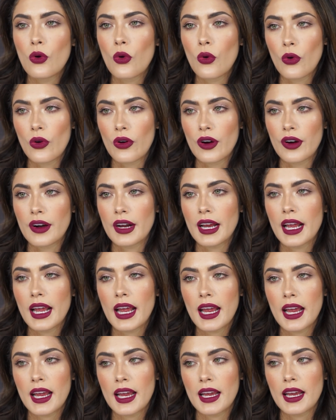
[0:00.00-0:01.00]
or
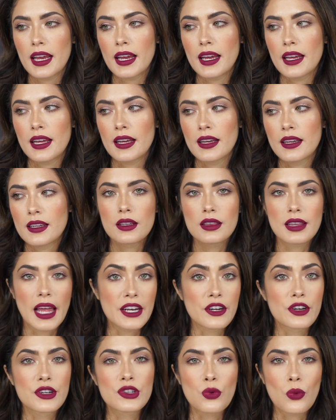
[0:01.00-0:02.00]
a
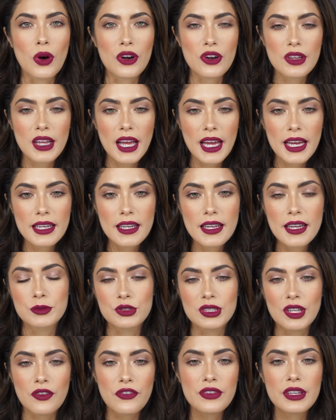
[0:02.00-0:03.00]
liner in the waterline.
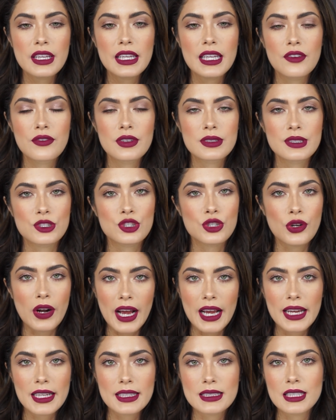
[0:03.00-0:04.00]
So definitely give this a
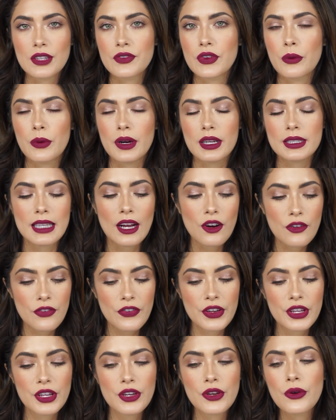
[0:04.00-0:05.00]
try and see if it works out
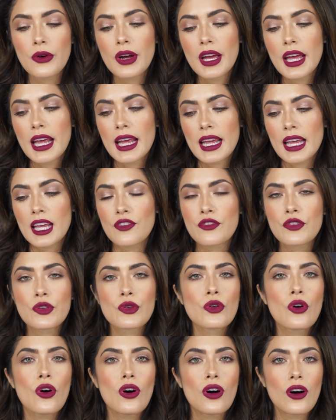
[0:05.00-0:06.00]
for you. If
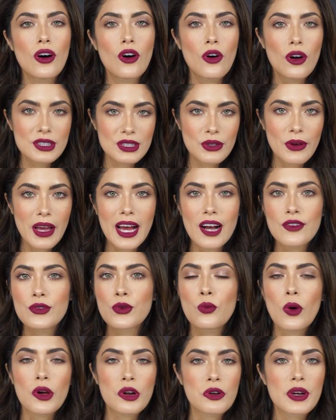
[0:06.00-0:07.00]
you also have
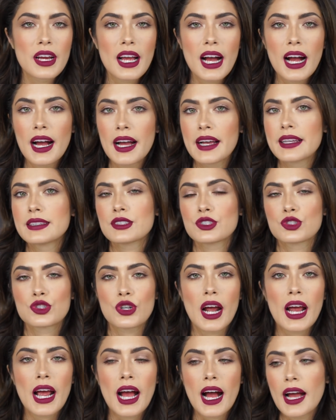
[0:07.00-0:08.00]
watery eyes,
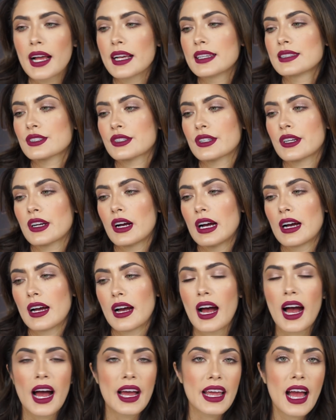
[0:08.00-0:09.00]
dry eyes,
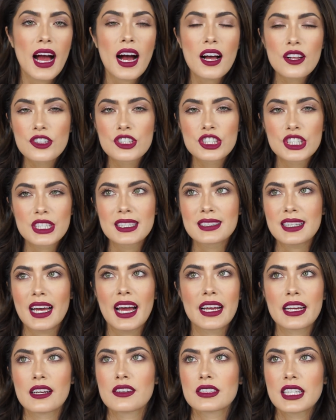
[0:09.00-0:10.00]
eye allergies,
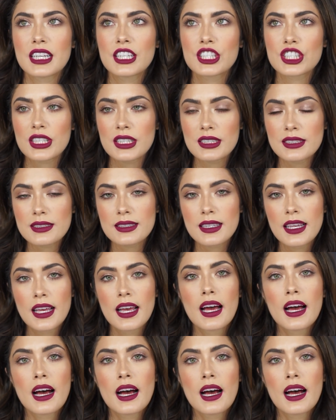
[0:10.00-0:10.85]
eye irritations,